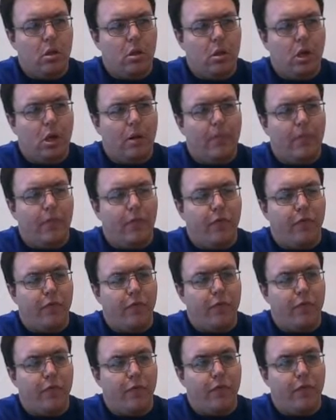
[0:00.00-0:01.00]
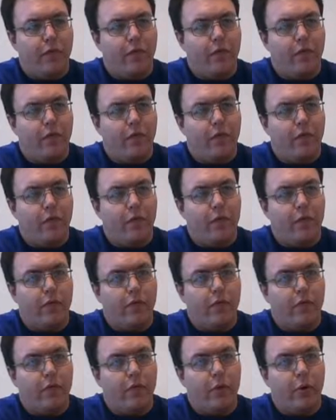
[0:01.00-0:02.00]
I'm
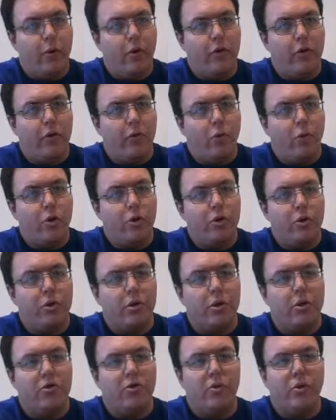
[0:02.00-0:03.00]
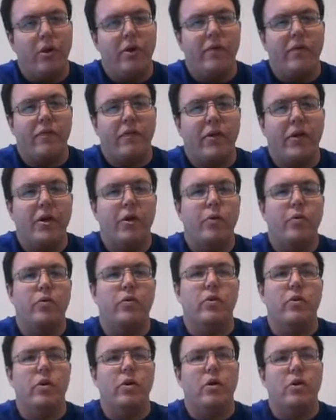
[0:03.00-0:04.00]
very fortunate to have found
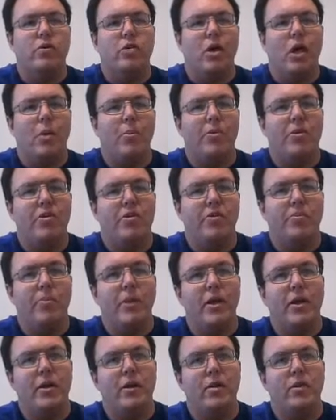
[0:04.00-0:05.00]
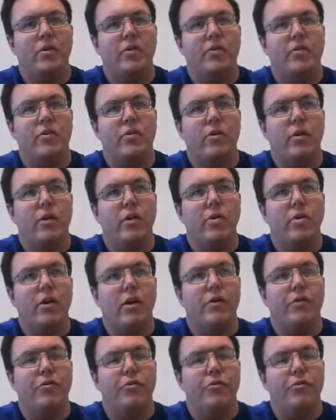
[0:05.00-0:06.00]
Thomas Macon's
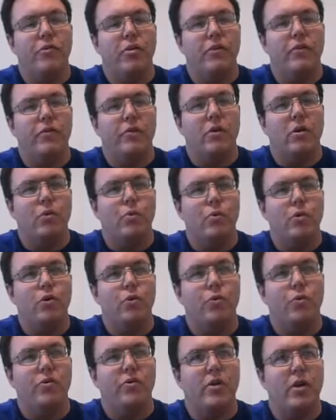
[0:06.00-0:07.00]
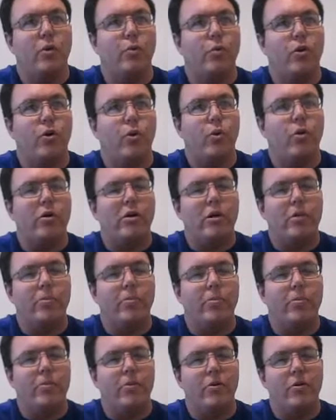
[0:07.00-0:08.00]
death certificate, which was not required
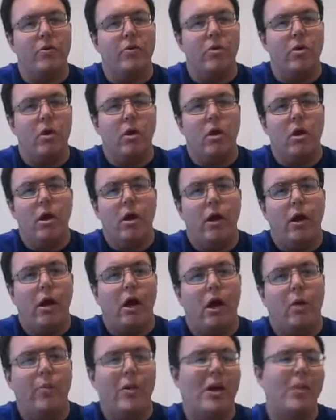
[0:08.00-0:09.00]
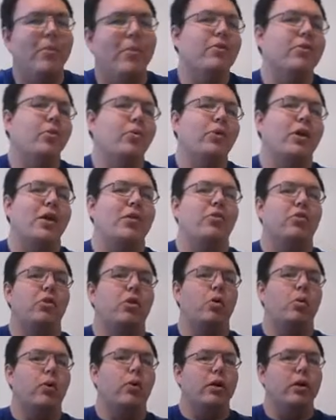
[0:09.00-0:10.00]
in Alabama until
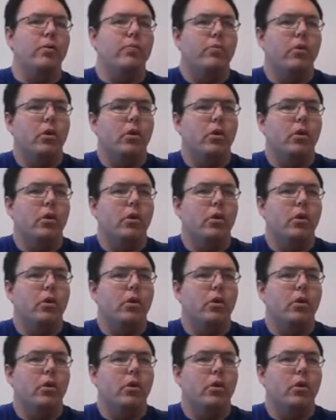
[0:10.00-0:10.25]
1908.